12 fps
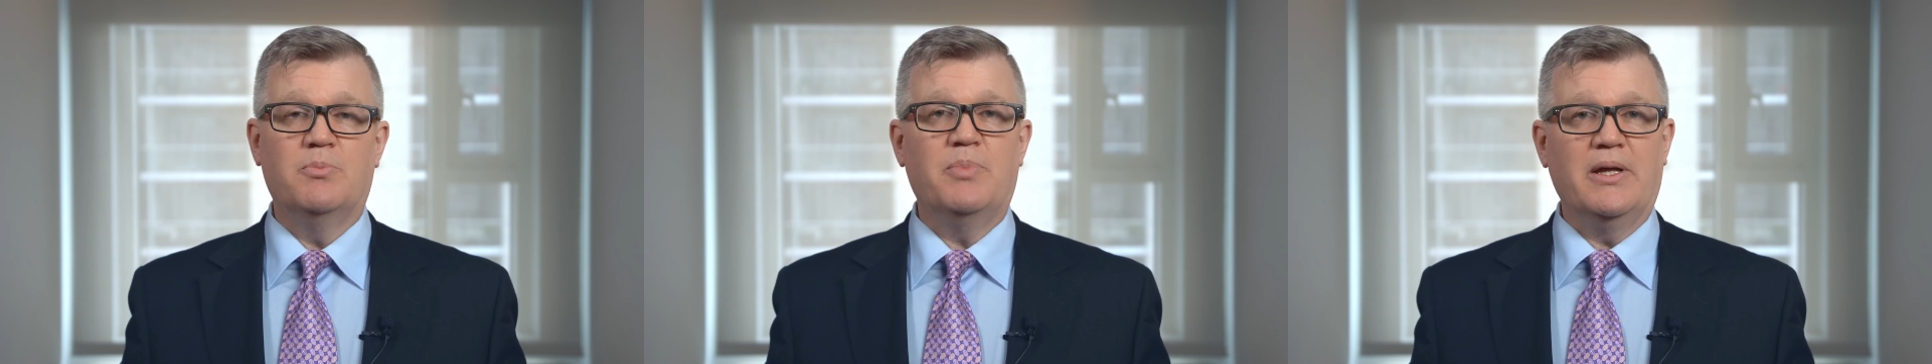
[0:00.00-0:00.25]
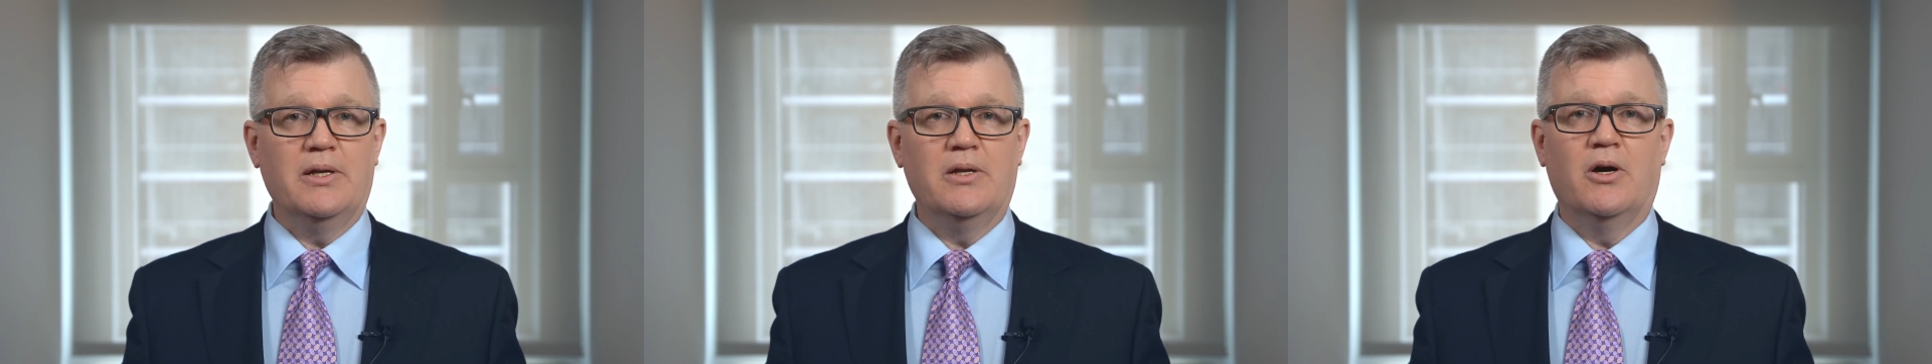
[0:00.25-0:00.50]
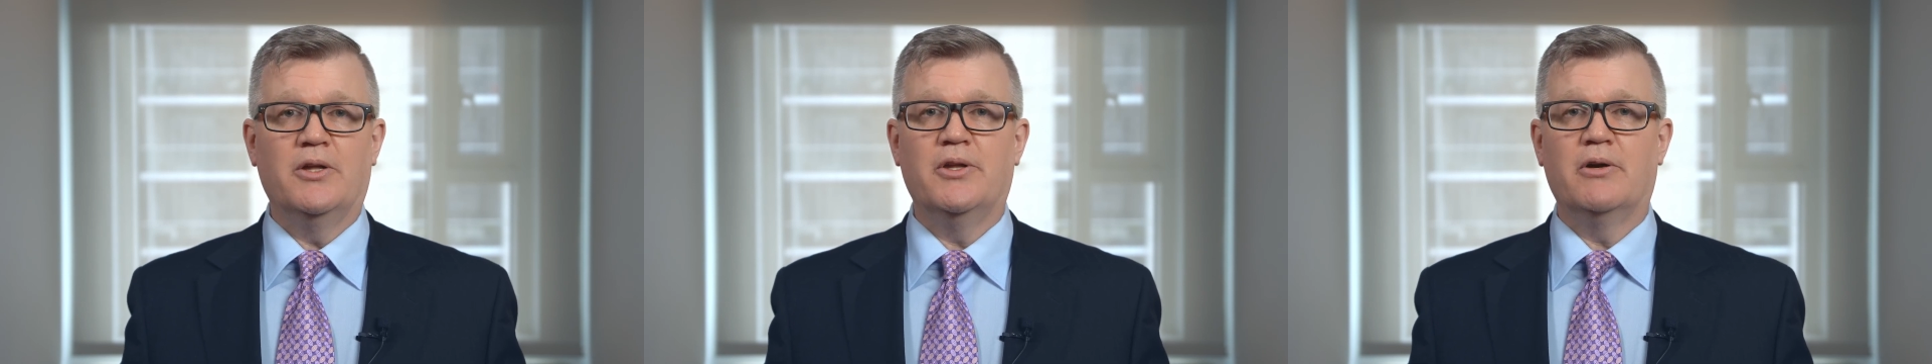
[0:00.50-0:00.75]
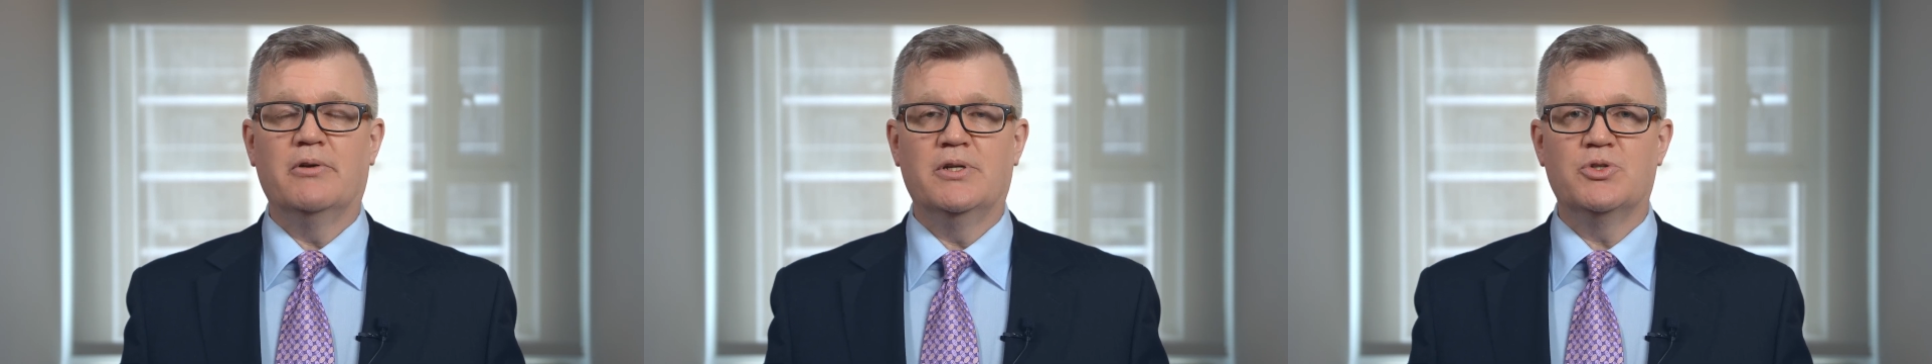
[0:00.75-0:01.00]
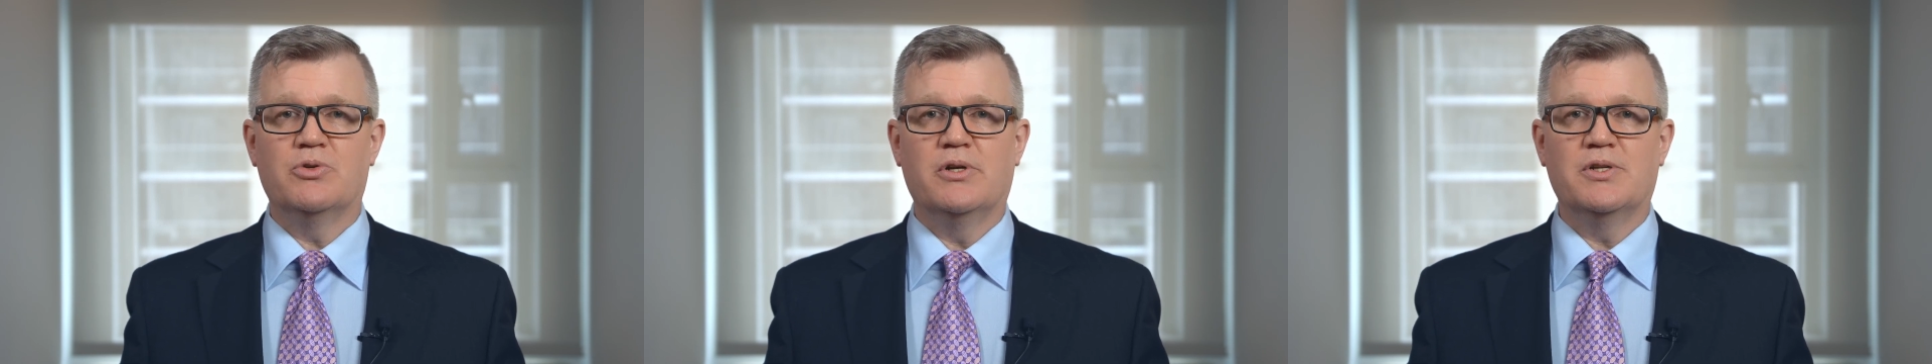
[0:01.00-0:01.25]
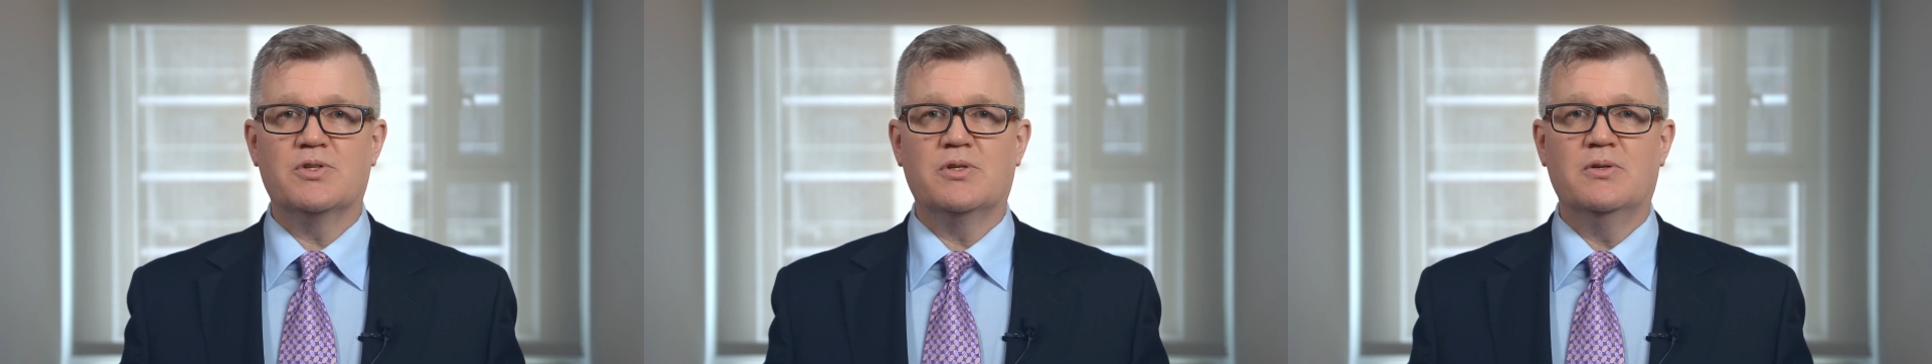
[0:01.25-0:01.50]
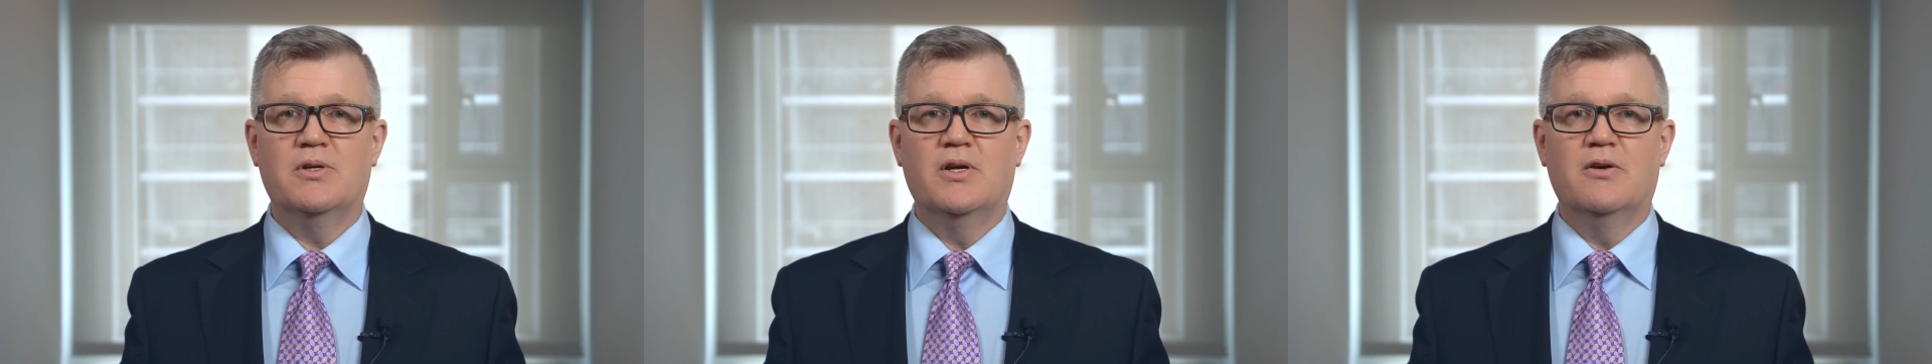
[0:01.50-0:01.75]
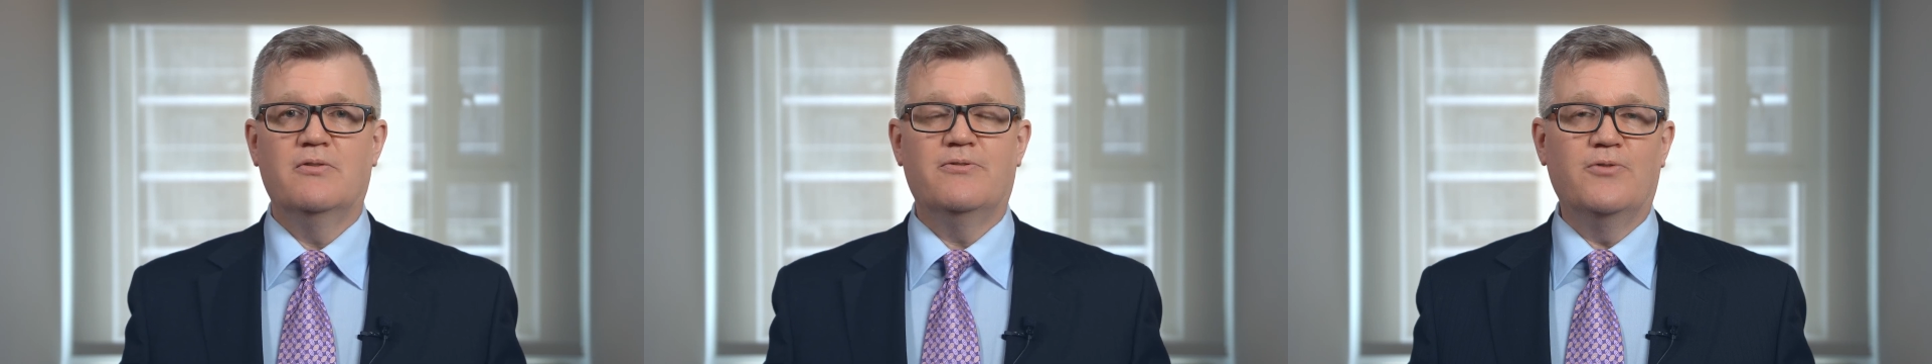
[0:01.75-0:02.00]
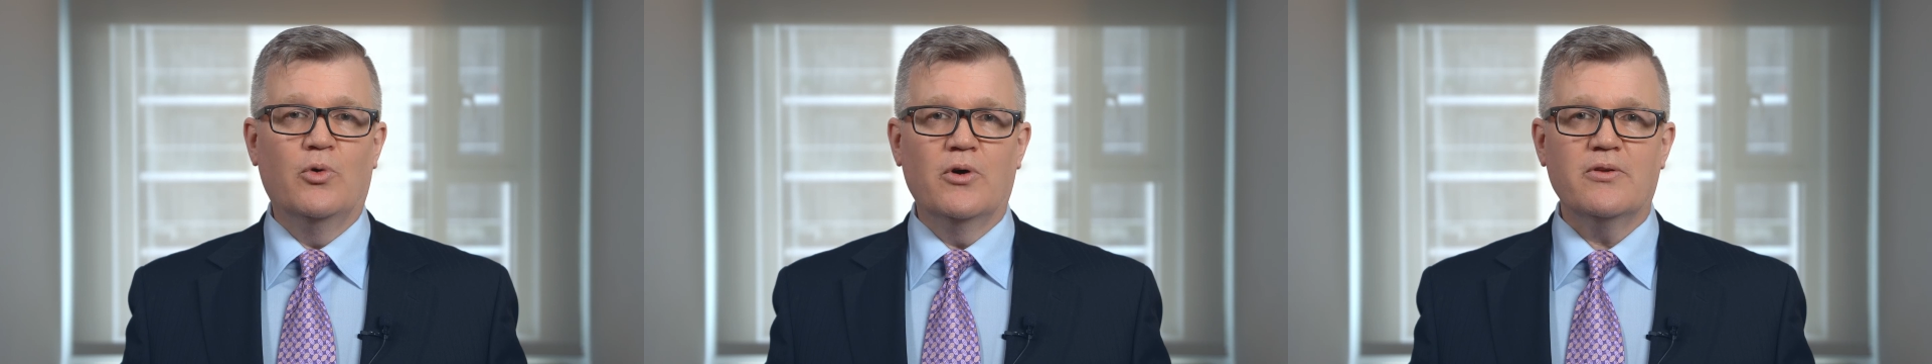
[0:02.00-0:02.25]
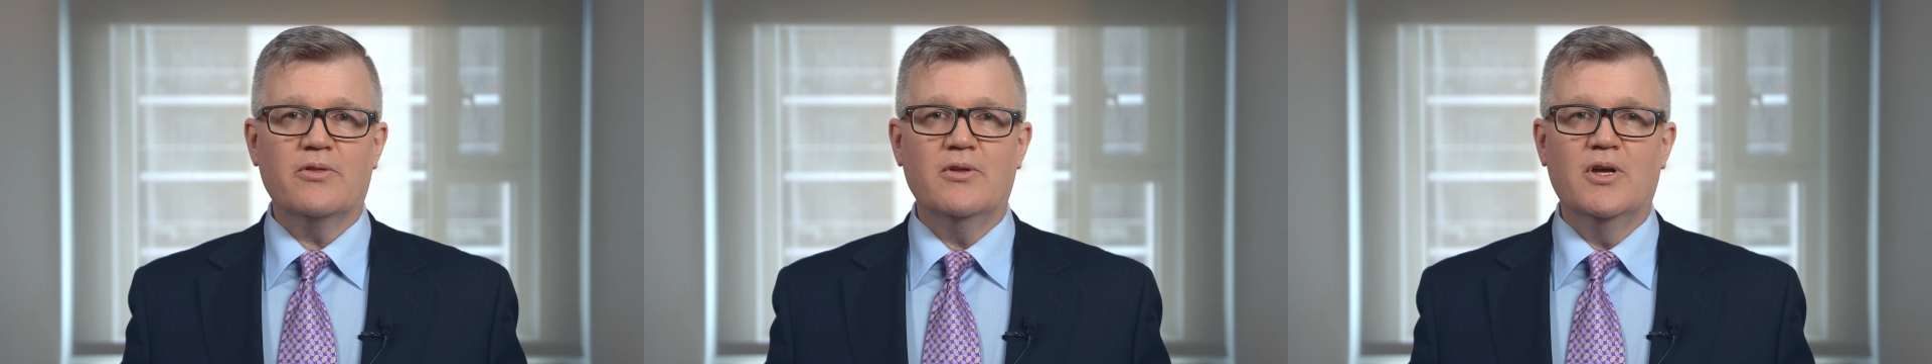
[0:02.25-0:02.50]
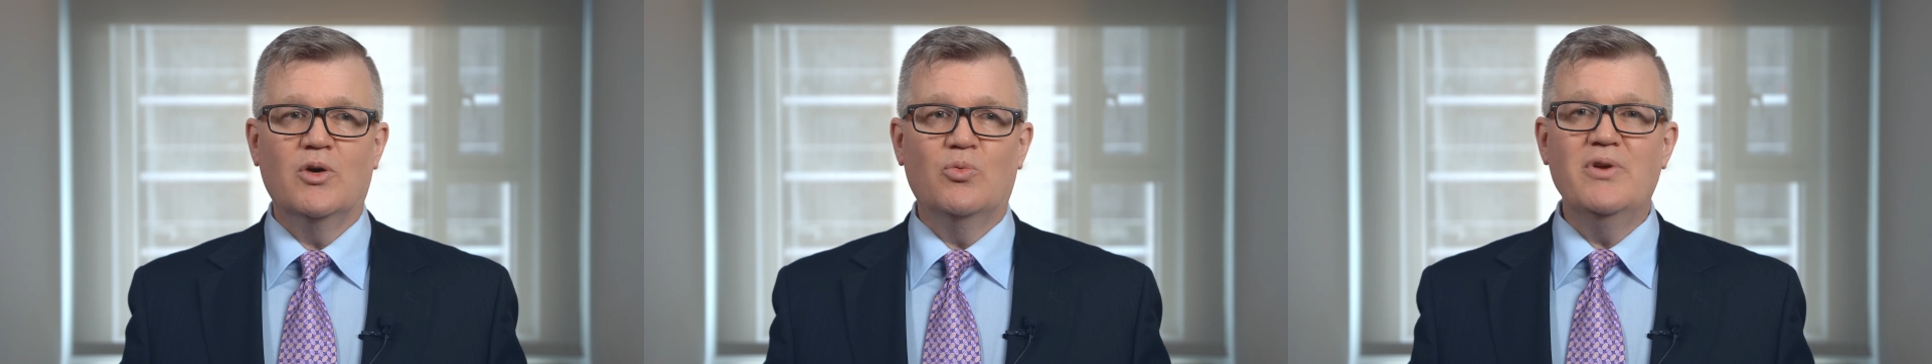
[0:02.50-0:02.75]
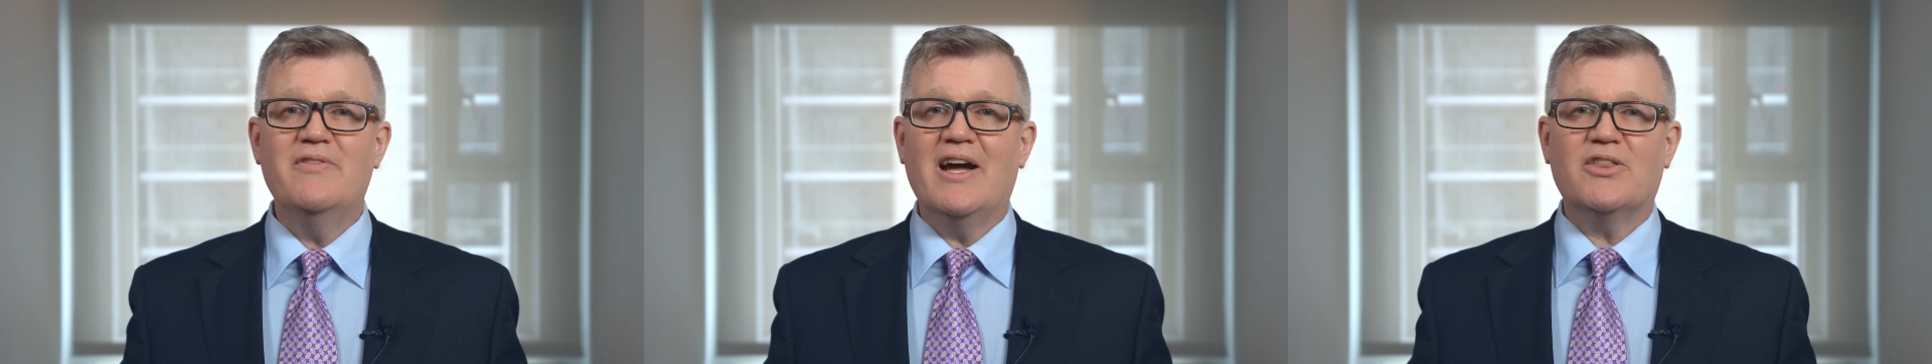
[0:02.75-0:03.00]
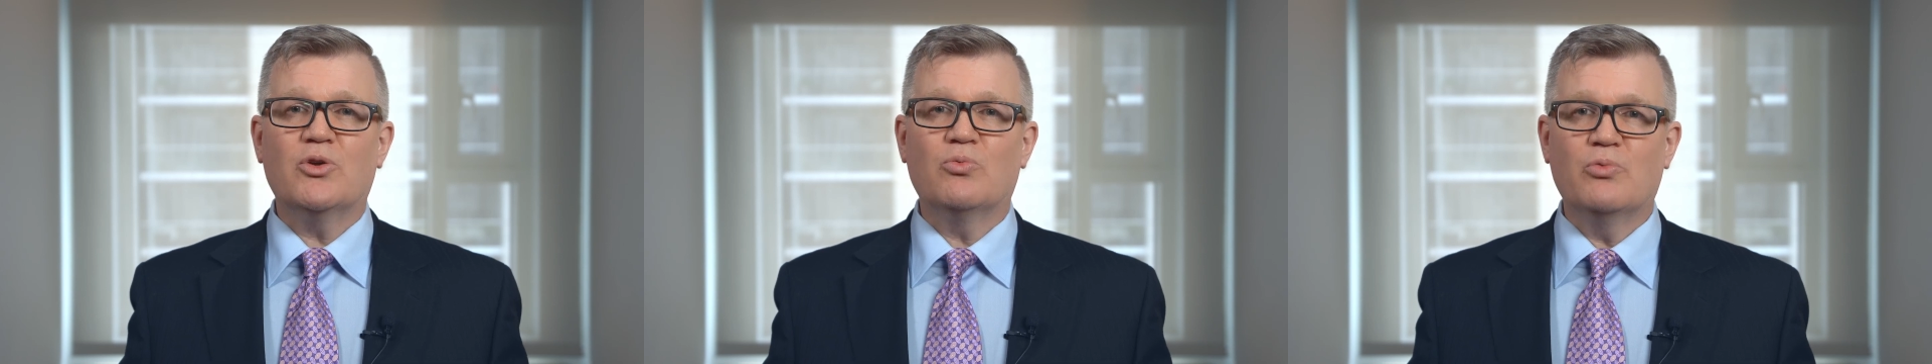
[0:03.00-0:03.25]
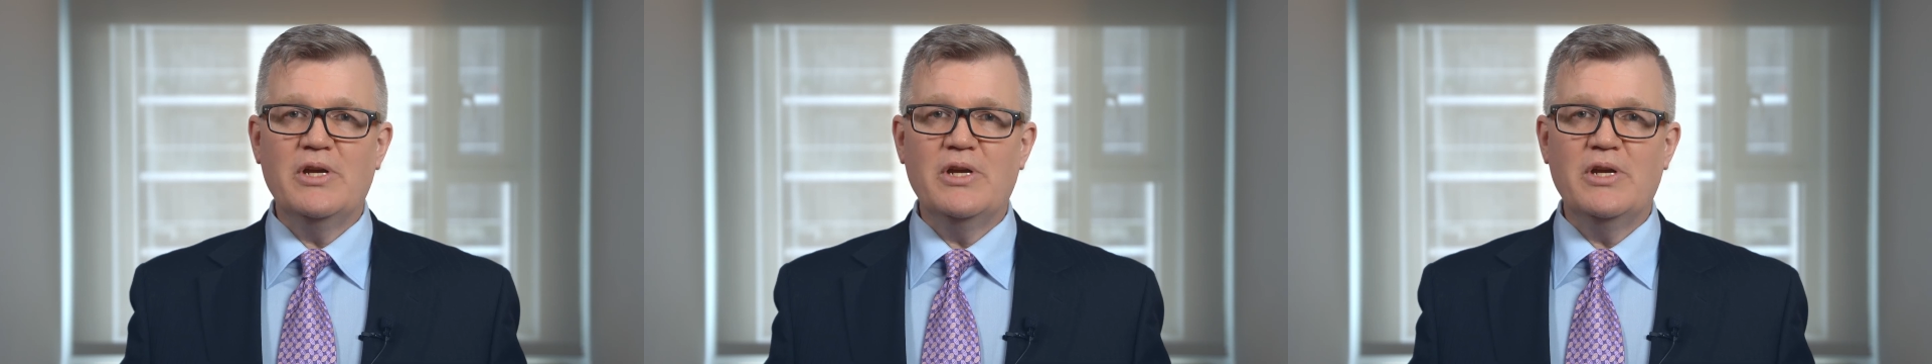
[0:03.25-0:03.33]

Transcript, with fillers: depending on their injuries. Fourth, we've got the